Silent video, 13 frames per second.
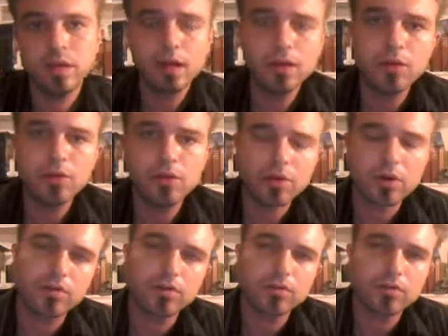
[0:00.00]
Hello
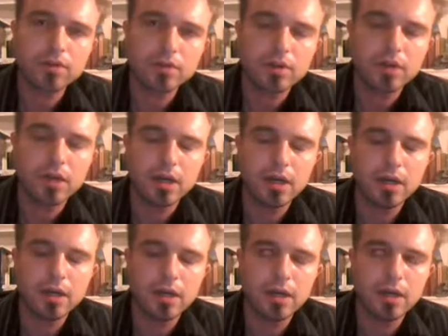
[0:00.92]
world.
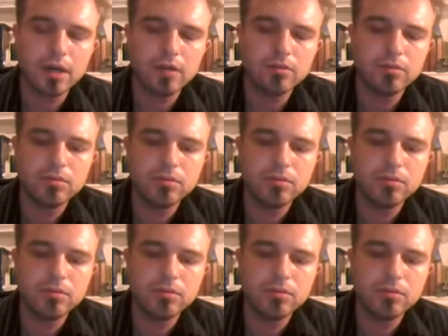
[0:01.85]
Uh,